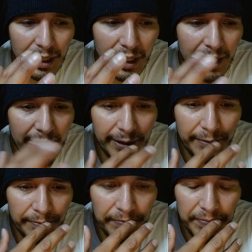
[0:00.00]

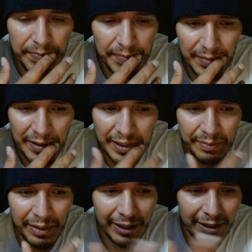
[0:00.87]
Um... And to
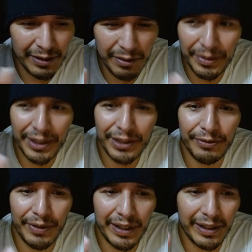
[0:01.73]
make it onto the big
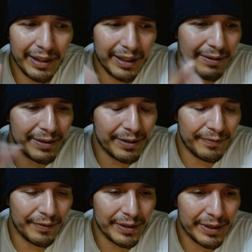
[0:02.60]
screen, I think that was her
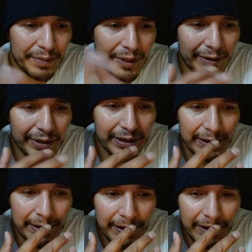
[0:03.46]
first appearance.